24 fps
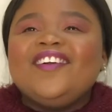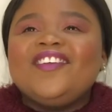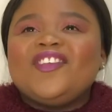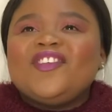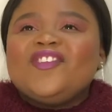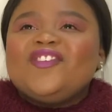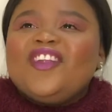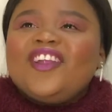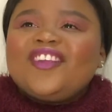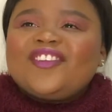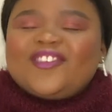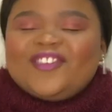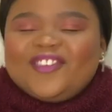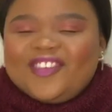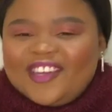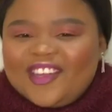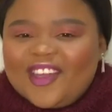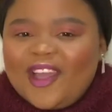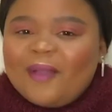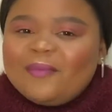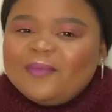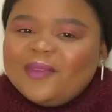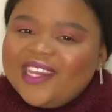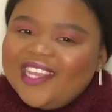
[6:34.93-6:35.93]
You're not good at
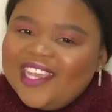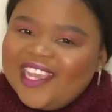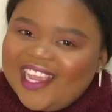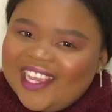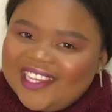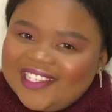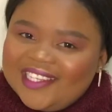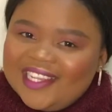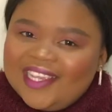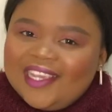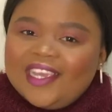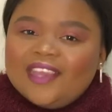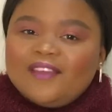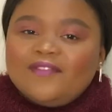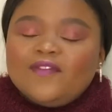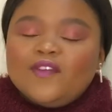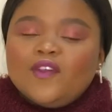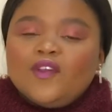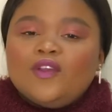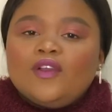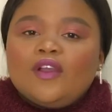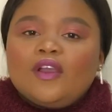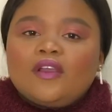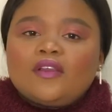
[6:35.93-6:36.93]
communicating if
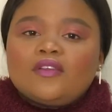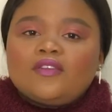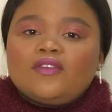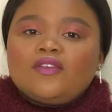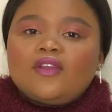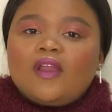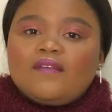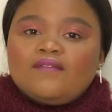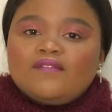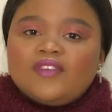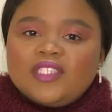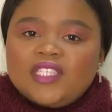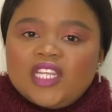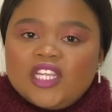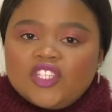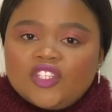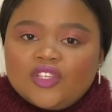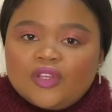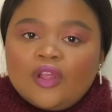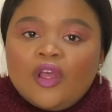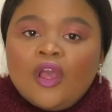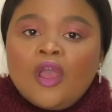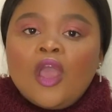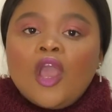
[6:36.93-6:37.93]
you
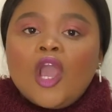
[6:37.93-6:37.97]
confrontational.